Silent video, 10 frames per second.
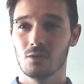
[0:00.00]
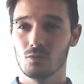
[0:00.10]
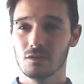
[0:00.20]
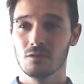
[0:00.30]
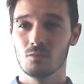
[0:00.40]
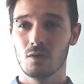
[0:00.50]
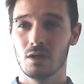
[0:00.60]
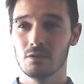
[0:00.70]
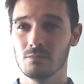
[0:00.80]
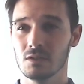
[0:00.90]
Reason
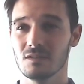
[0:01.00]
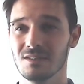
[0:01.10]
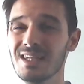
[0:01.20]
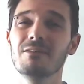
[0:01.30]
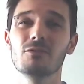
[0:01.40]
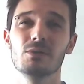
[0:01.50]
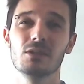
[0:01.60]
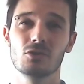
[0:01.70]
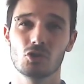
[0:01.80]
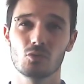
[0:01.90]
why you must never
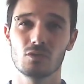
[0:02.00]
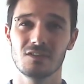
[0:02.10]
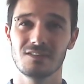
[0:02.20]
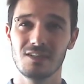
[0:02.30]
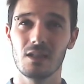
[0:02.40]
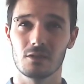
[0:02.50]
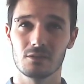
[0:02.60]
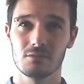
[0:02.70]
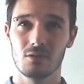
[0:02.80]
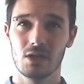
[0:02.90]
be a short
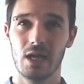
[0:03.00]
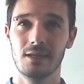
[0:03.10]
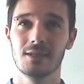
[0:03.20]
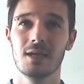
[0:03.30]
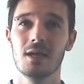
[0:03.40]
seller, okay?